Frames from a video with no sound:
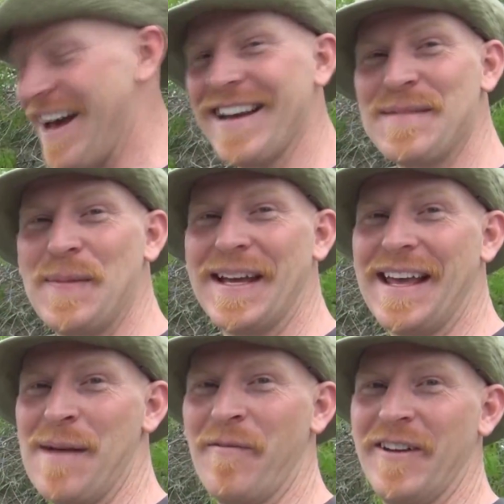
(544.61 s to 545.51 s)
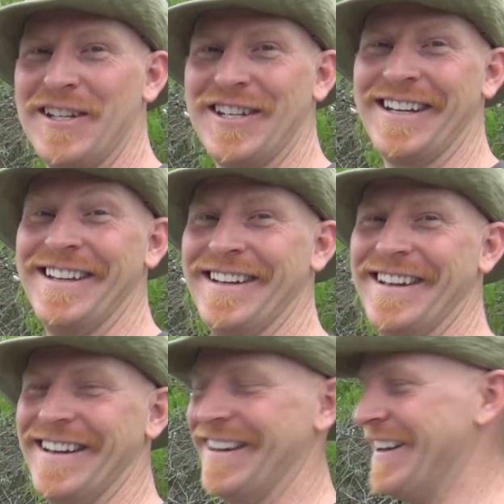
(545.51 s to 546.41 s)
that's big game fishing.
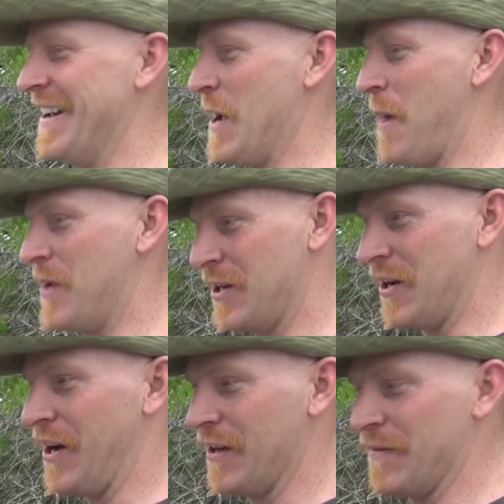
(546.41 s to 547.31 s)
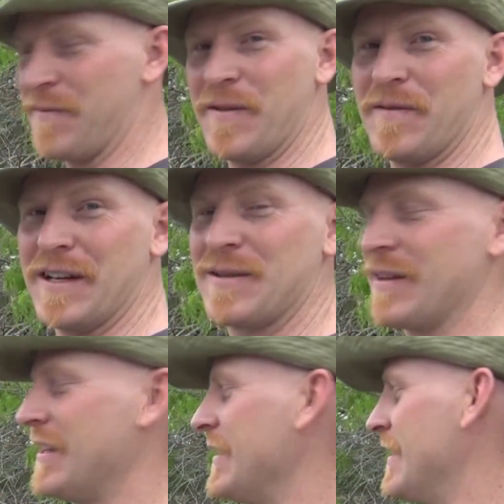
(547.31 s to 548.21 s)
I mean, you're hunting for fish
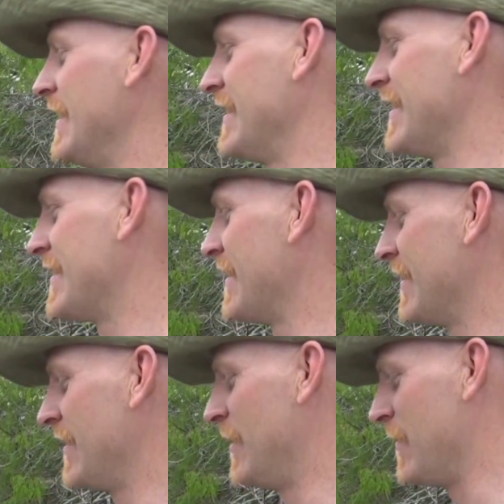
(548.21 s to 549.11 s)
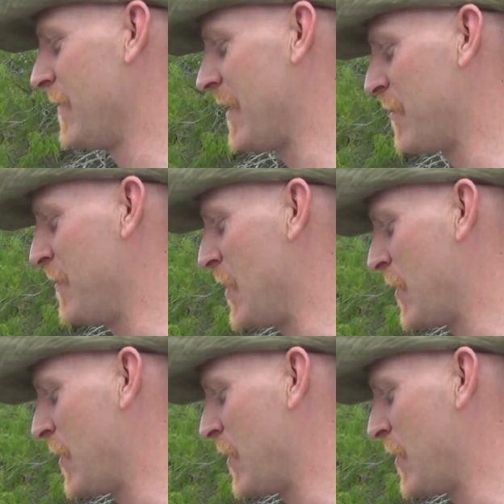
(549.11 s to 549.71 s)
with these things. This, you know, like what